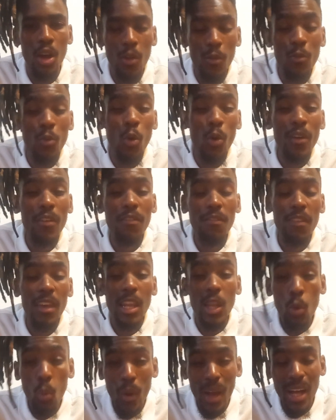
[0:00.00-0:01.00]
knowing
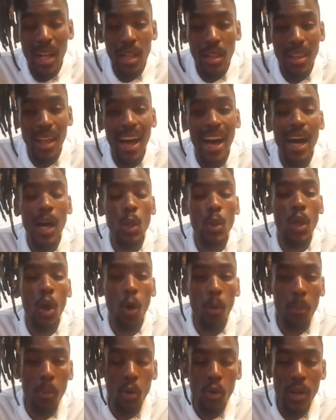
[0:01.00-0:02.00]
fairly well how they
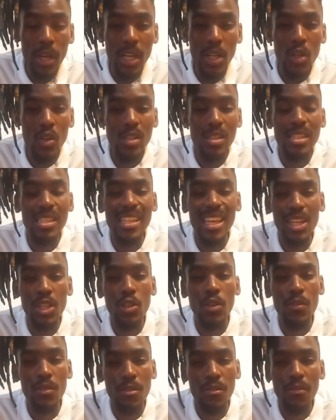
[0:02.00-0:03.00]
operate, because
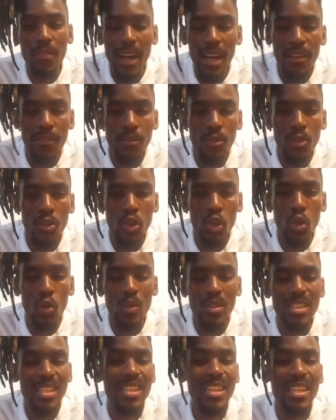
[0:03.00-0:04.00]
nature of survival,
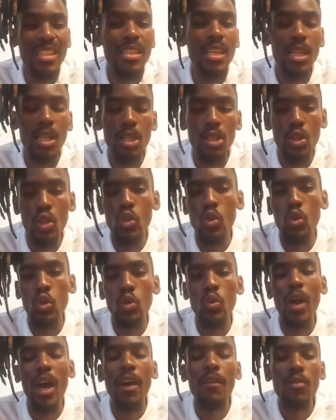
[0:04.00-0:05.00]
it's an intelligence, so
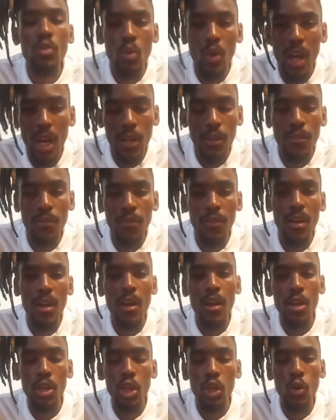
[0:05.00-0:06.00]
you have to kind of
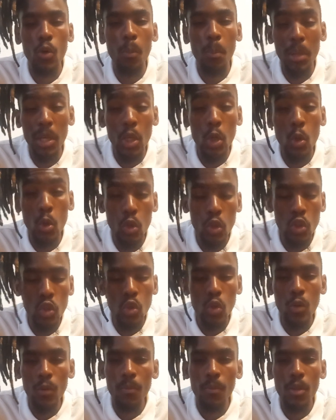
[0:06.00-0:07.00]
be in
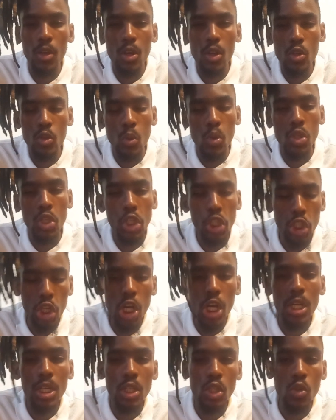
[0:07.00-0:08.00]
control. So it's a
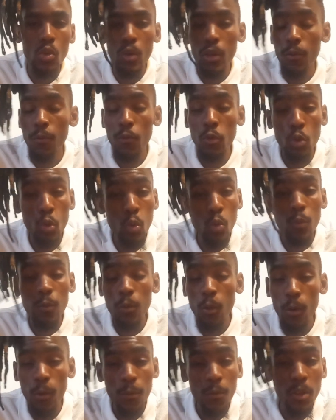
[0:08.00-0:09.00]
journey. So if you
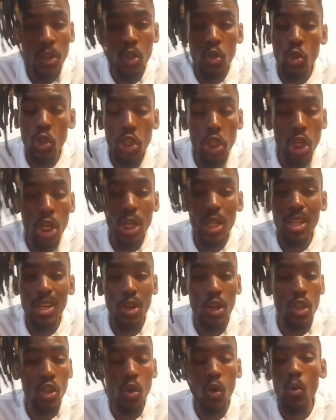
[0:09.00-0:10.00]
forfeit your journey
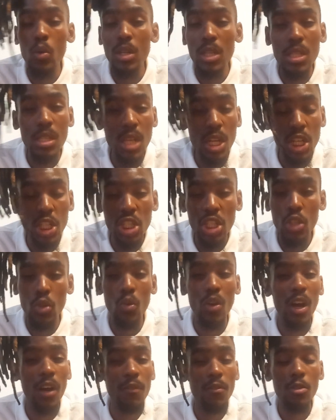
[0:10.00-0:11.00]
in your own ascension,
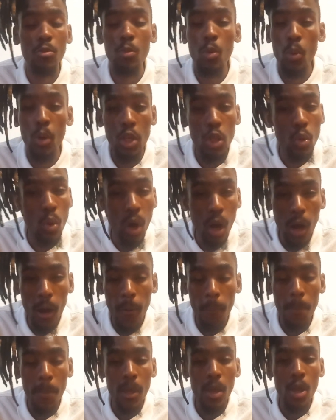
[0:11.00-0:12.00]
you're comfortable where you are,